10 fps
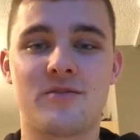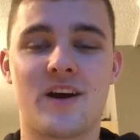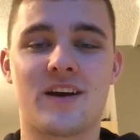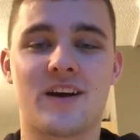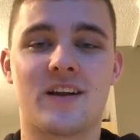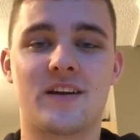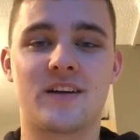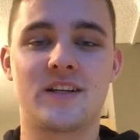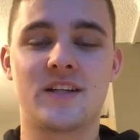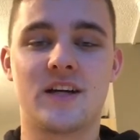Ryan Gallagher,
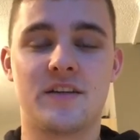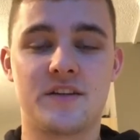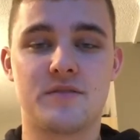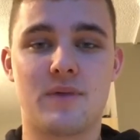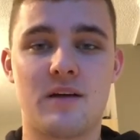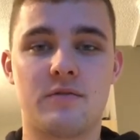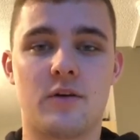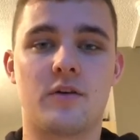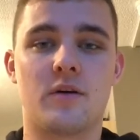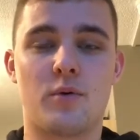and this is my
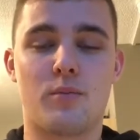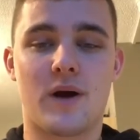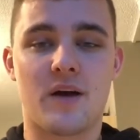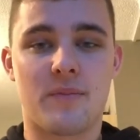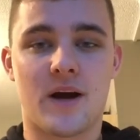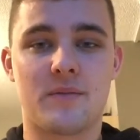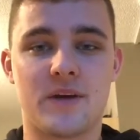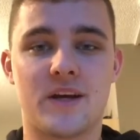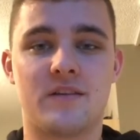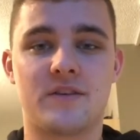vlog about my buyer
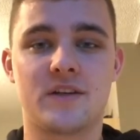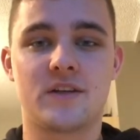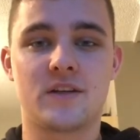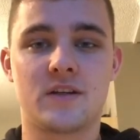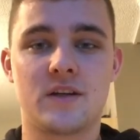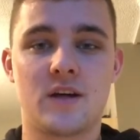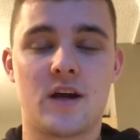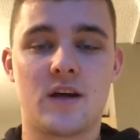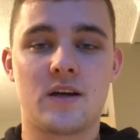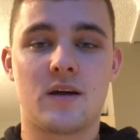behaviour.
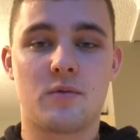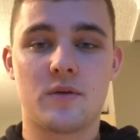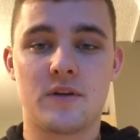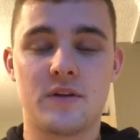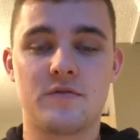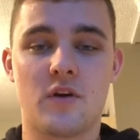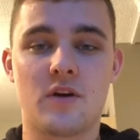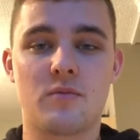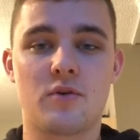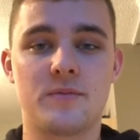In this
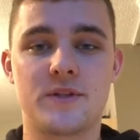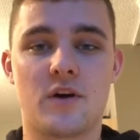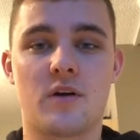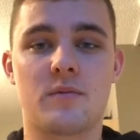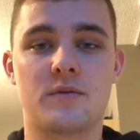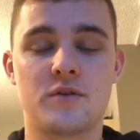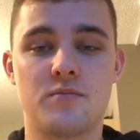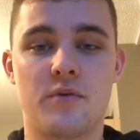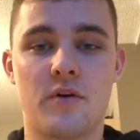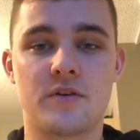vlog, I'm going to be talking about two
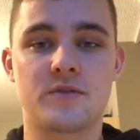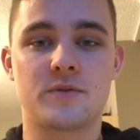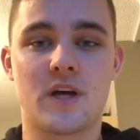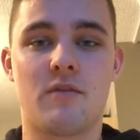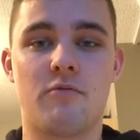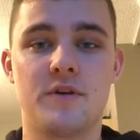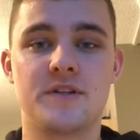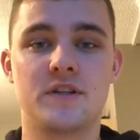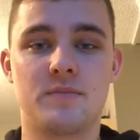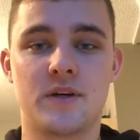products which I have
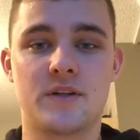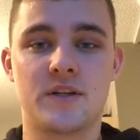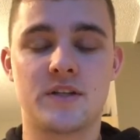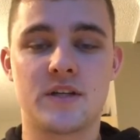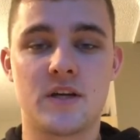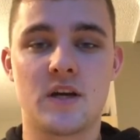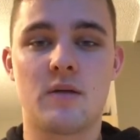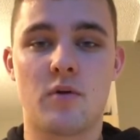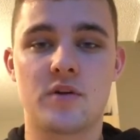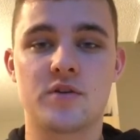recently purchased.
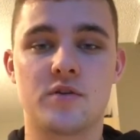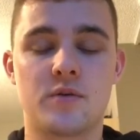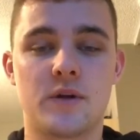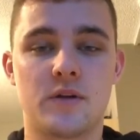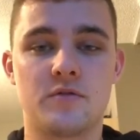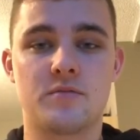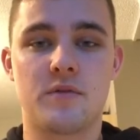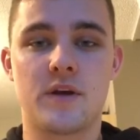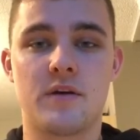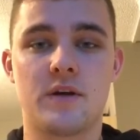I'm also going to include some
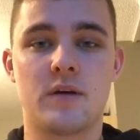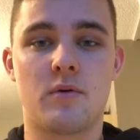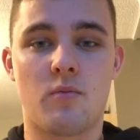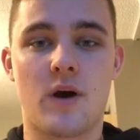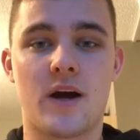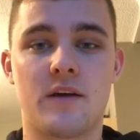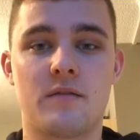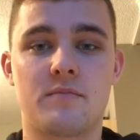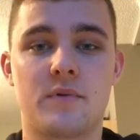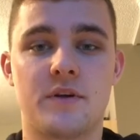theory about why I
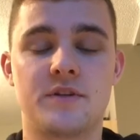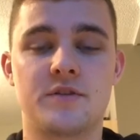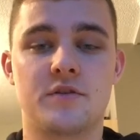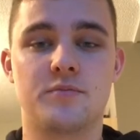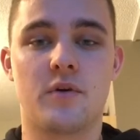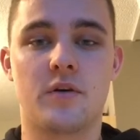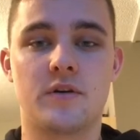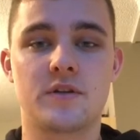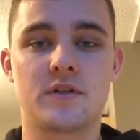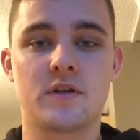purchased those
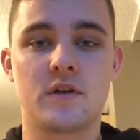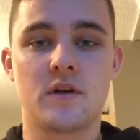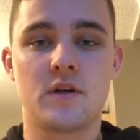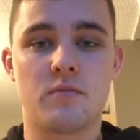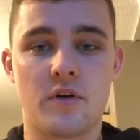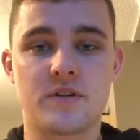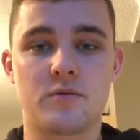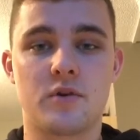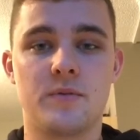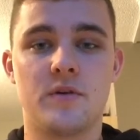products. The products I'm
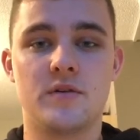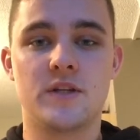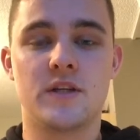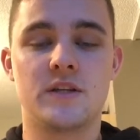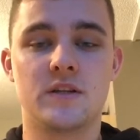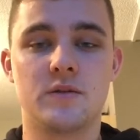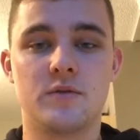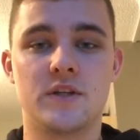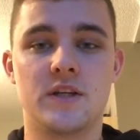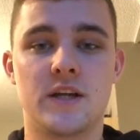going to be using is a
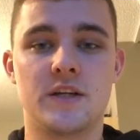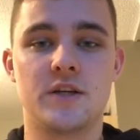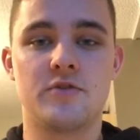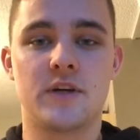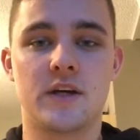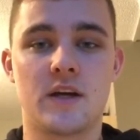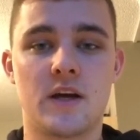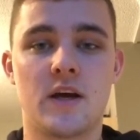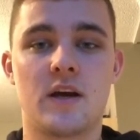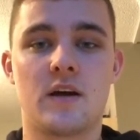Lucozade energy drink
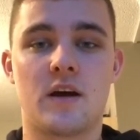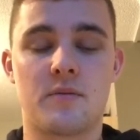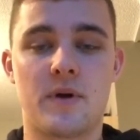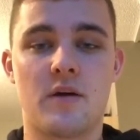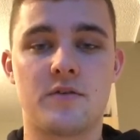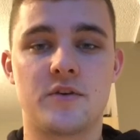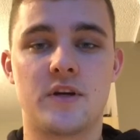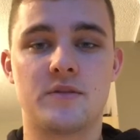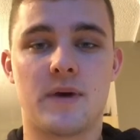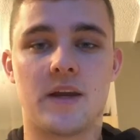and a pair of
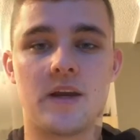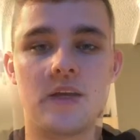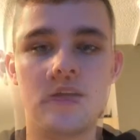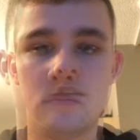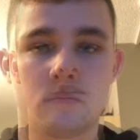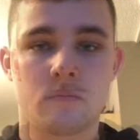trainers by Nike.